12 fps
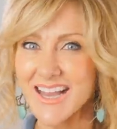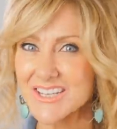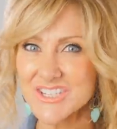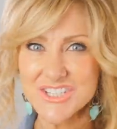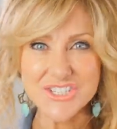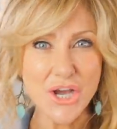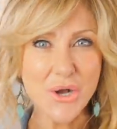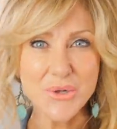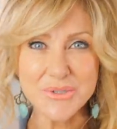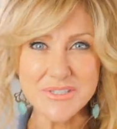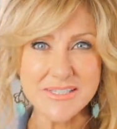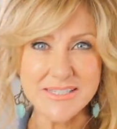just
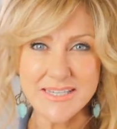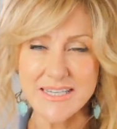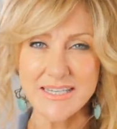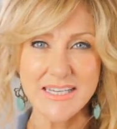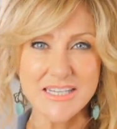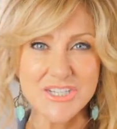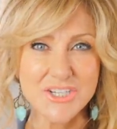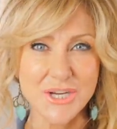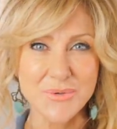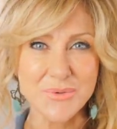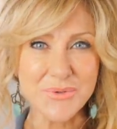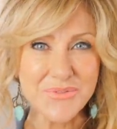older skin in
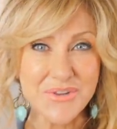general,